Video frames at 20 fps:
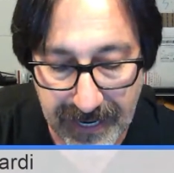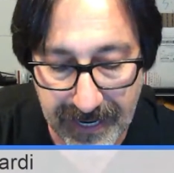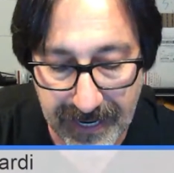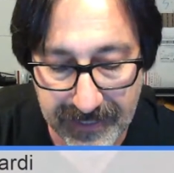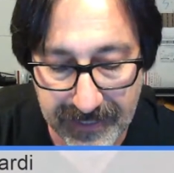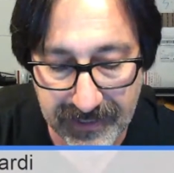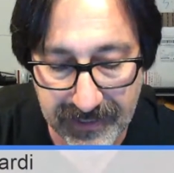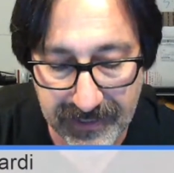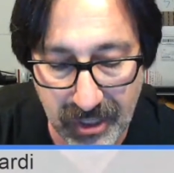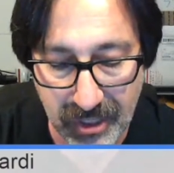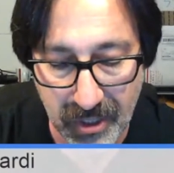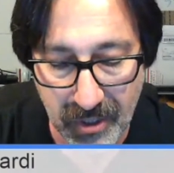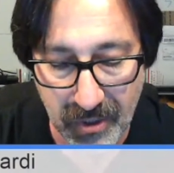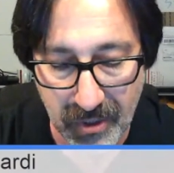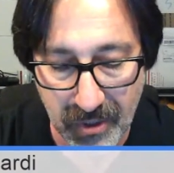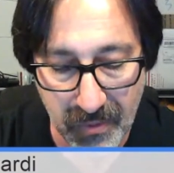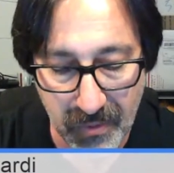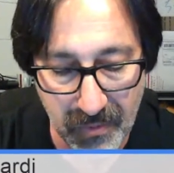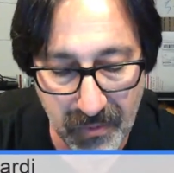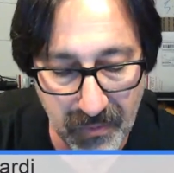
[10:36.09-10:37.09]
And
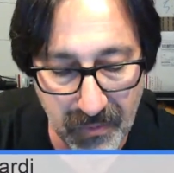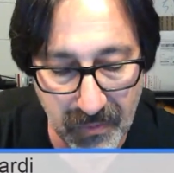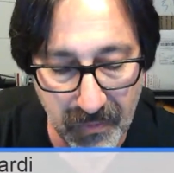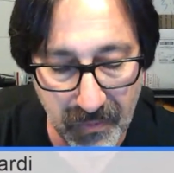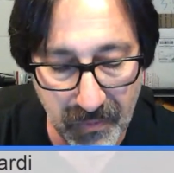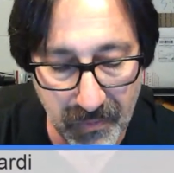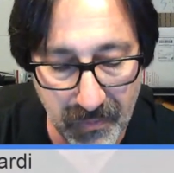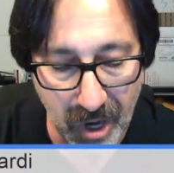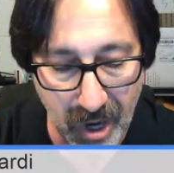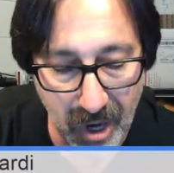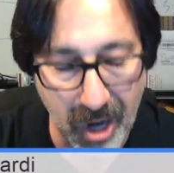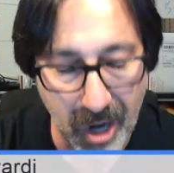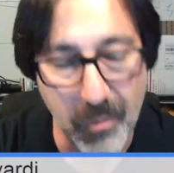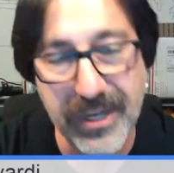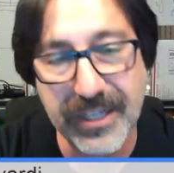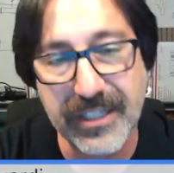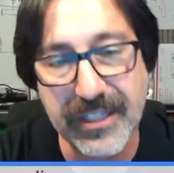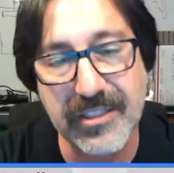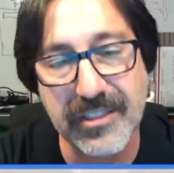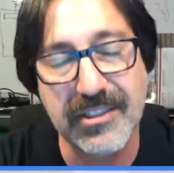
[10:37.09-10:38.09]
so
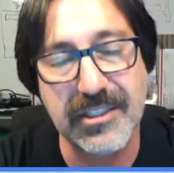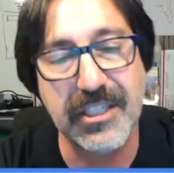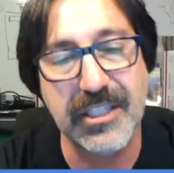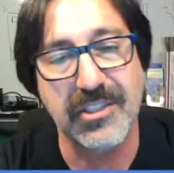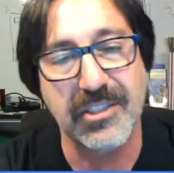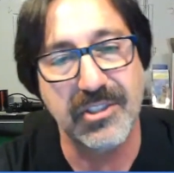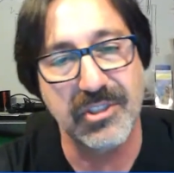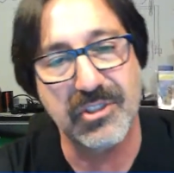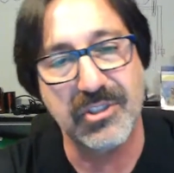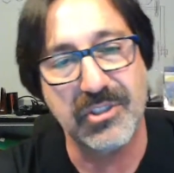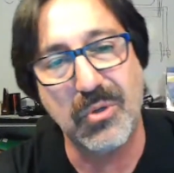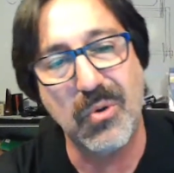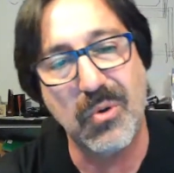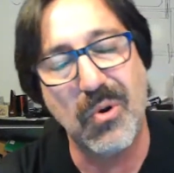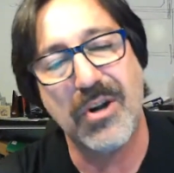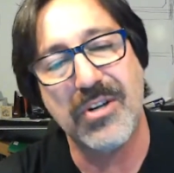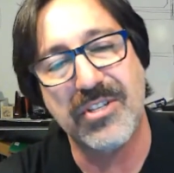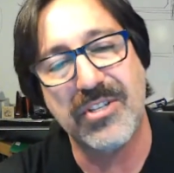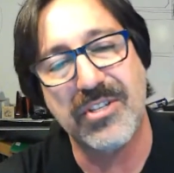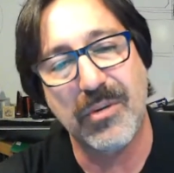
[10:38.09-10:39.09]
all we could see is the
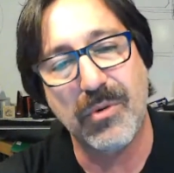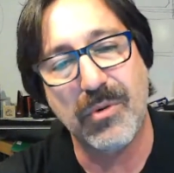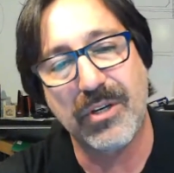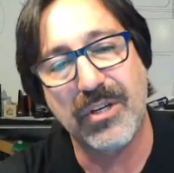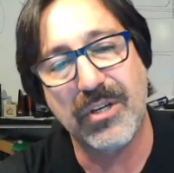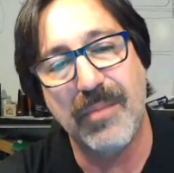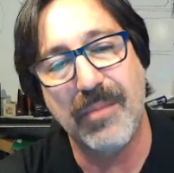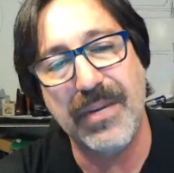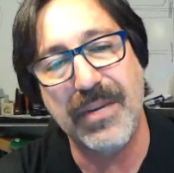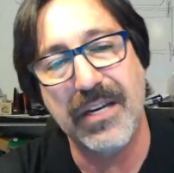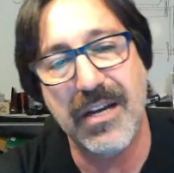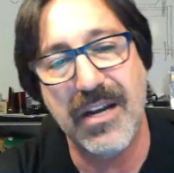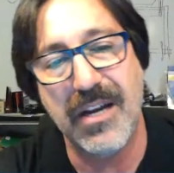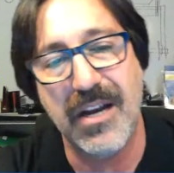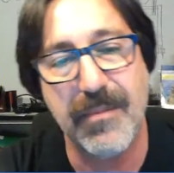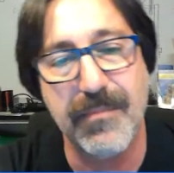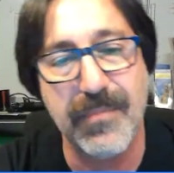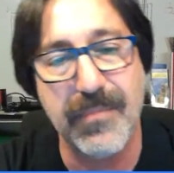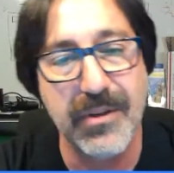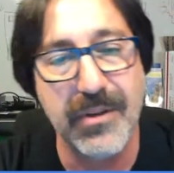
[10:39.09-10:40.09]
scores that were coming
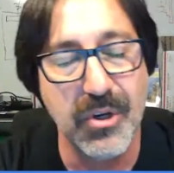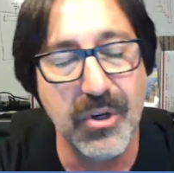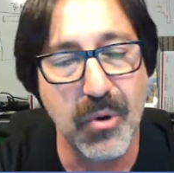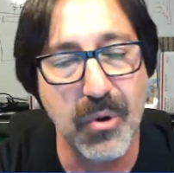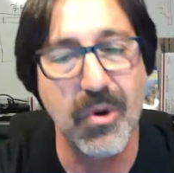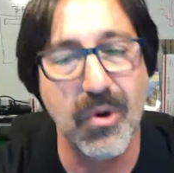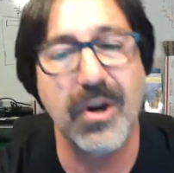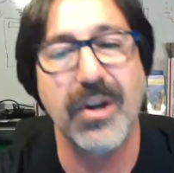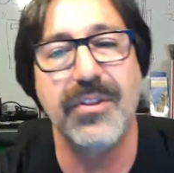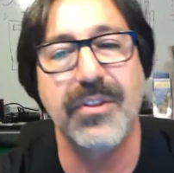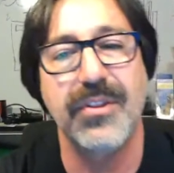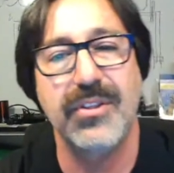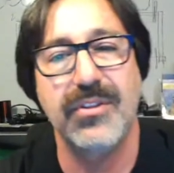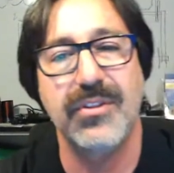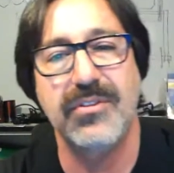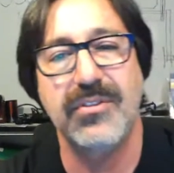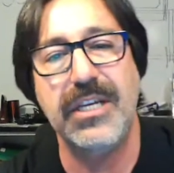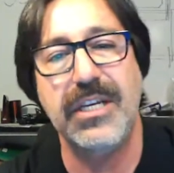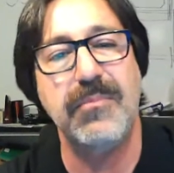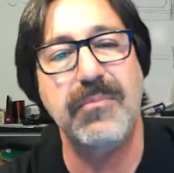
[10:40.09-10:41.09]
up, or
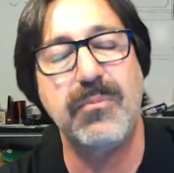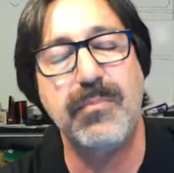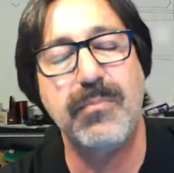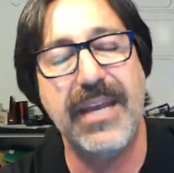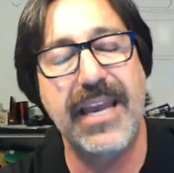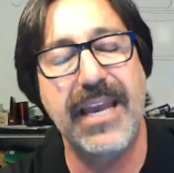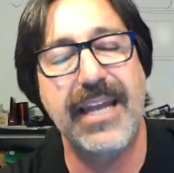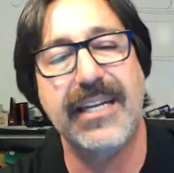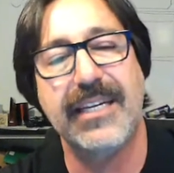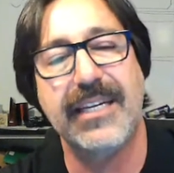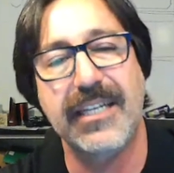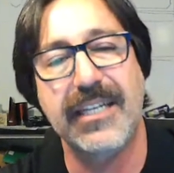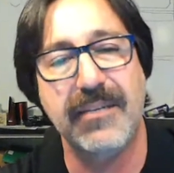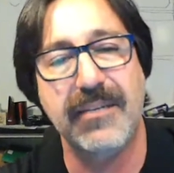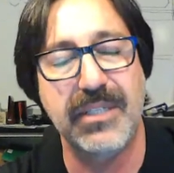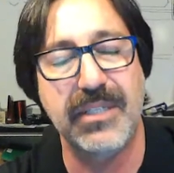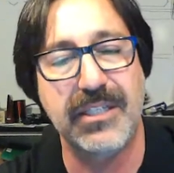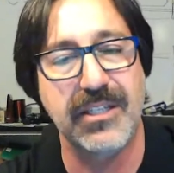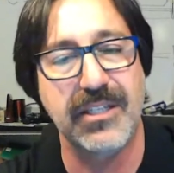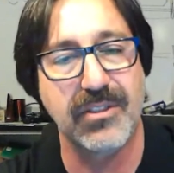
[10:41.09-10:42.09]
teams panicking
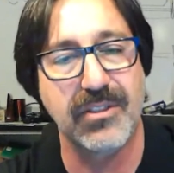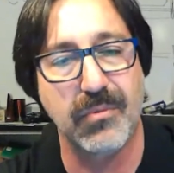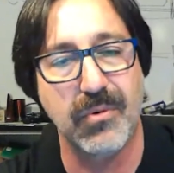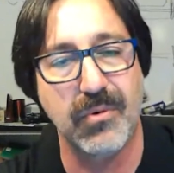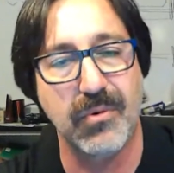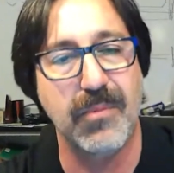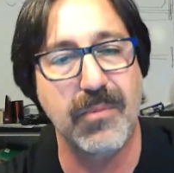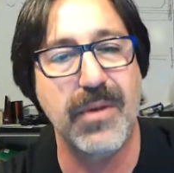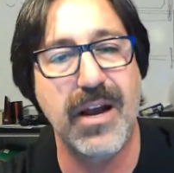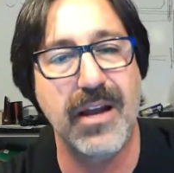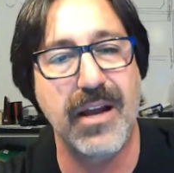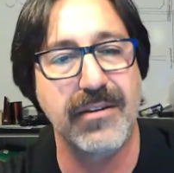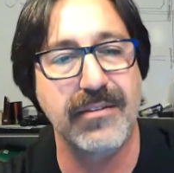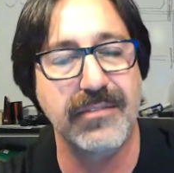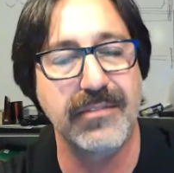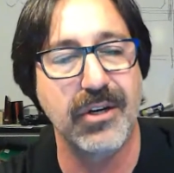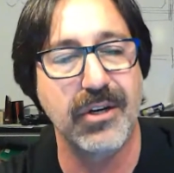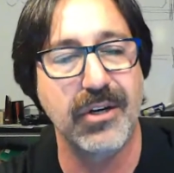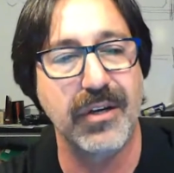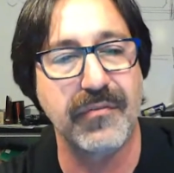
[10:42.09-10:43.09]
because the robot,
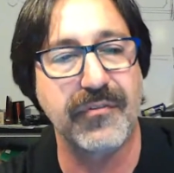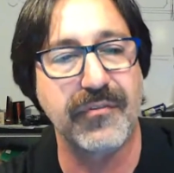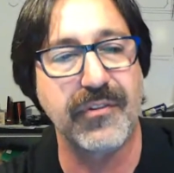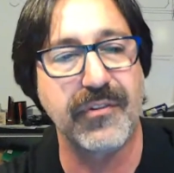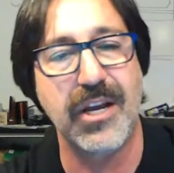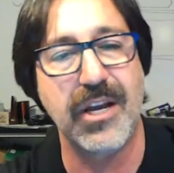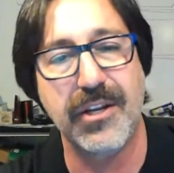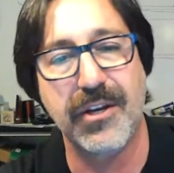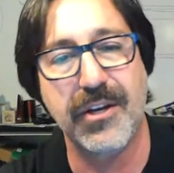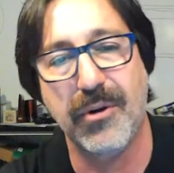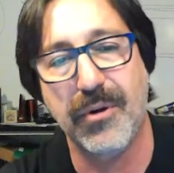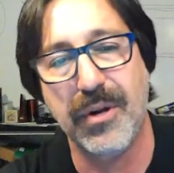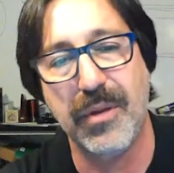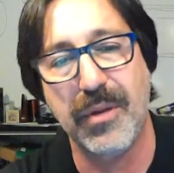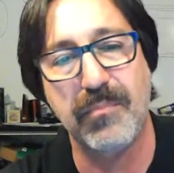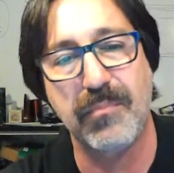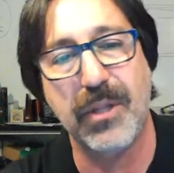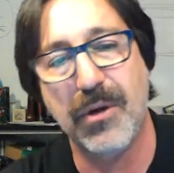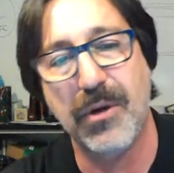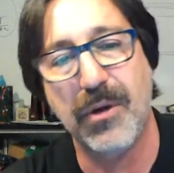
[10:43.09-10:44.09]
you know, had flooded or
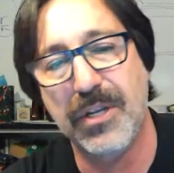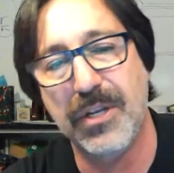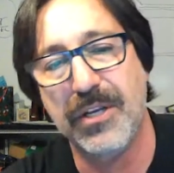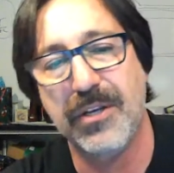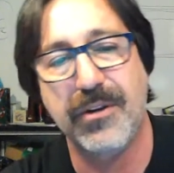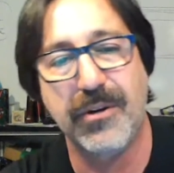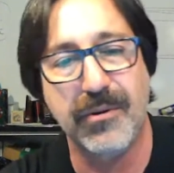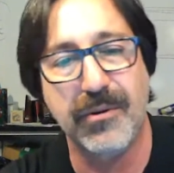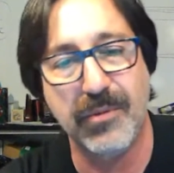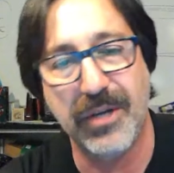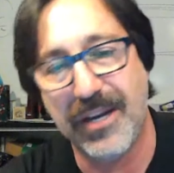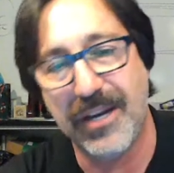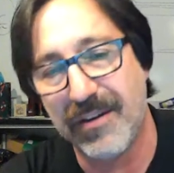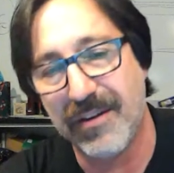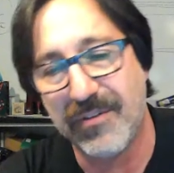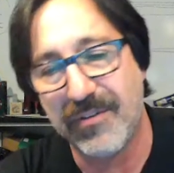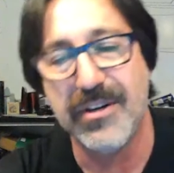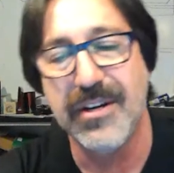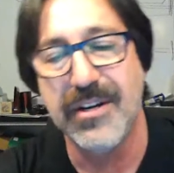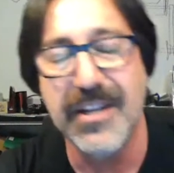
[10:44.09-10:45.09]
imploded or
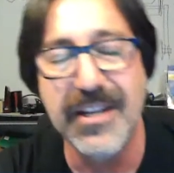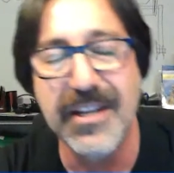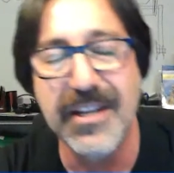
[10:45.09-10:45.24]
whatever.